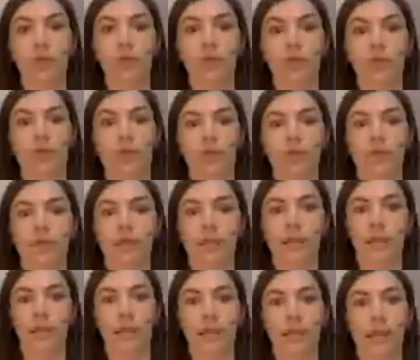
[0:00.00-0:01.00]
So we're
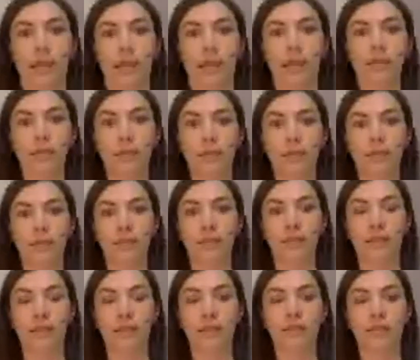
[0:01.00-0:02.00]
staying in the
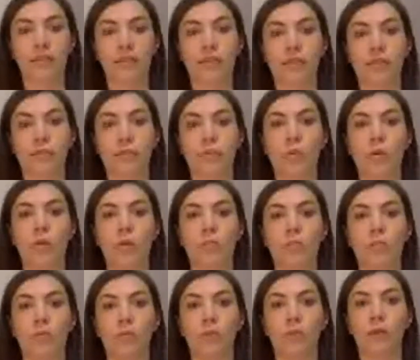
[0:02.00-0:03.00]
middle, it's just
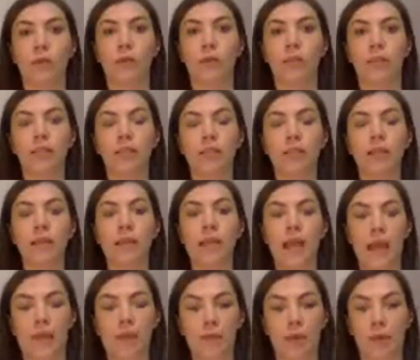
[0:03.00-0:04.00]
one point,
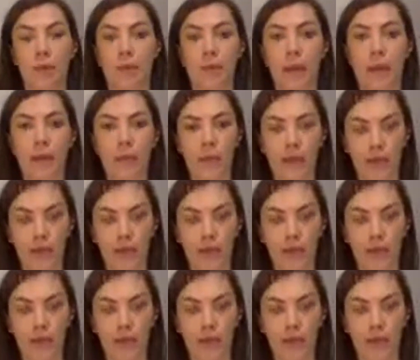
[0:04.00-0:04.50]
and we're about